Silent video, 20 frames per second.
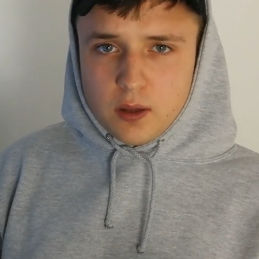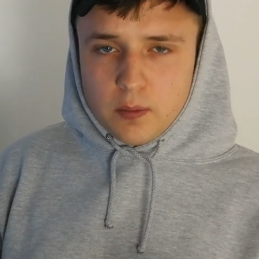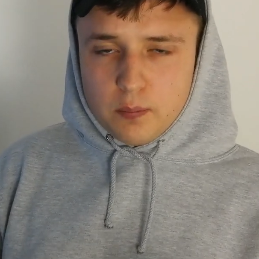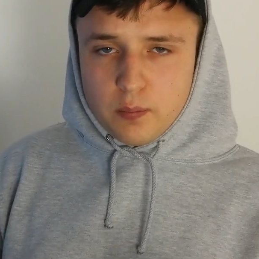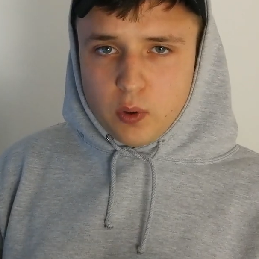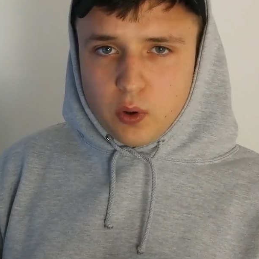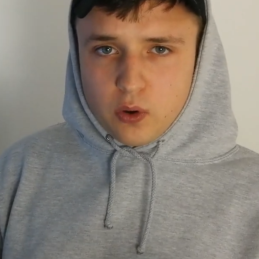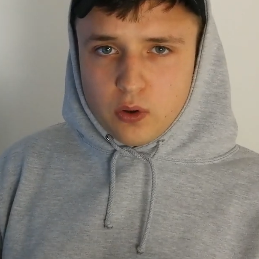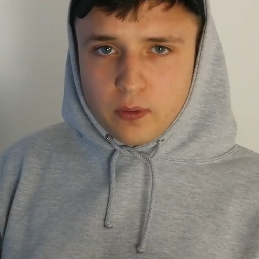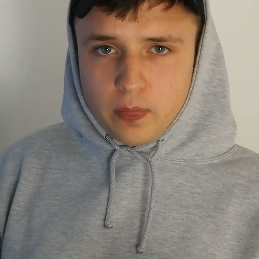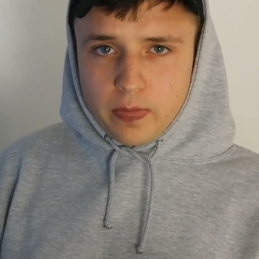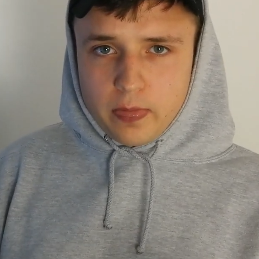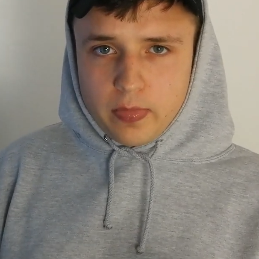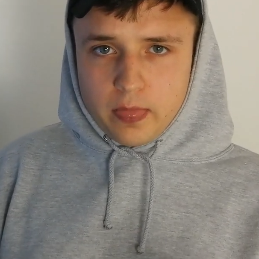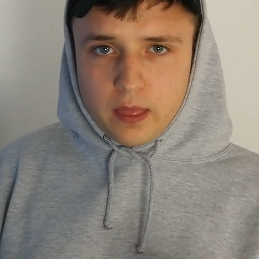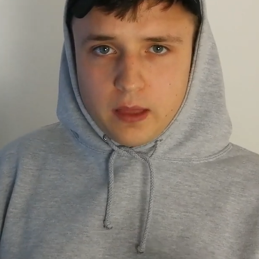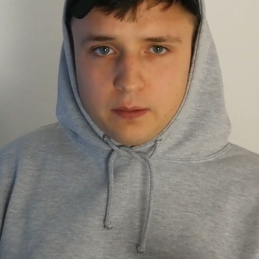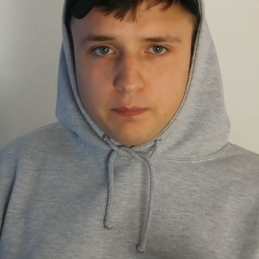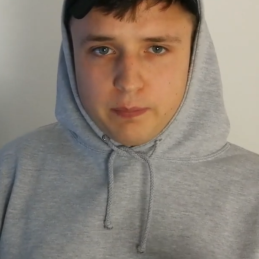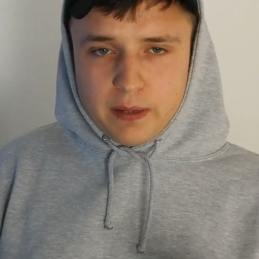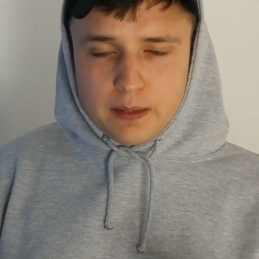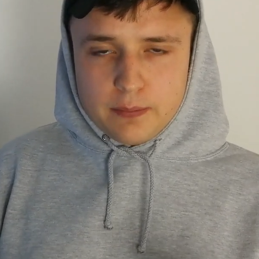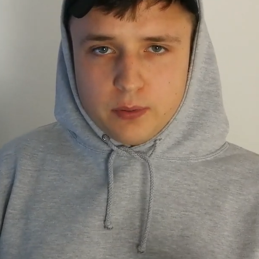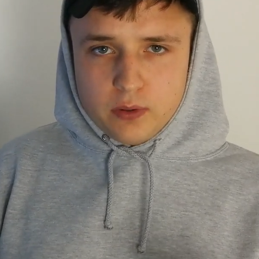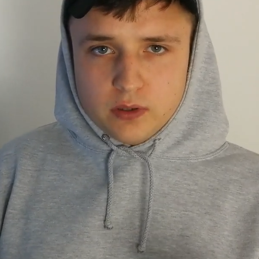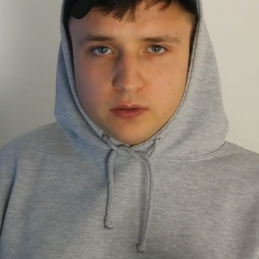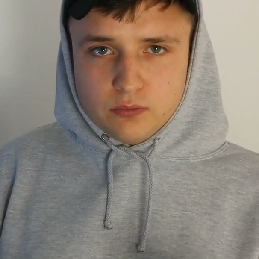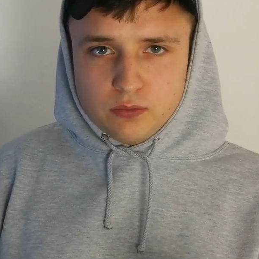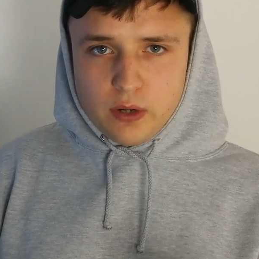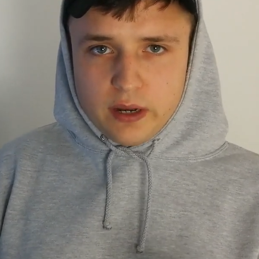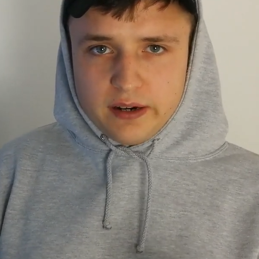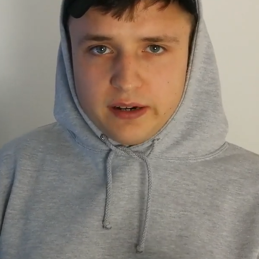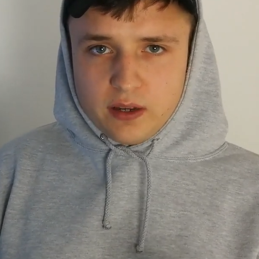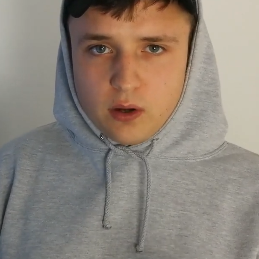but people are really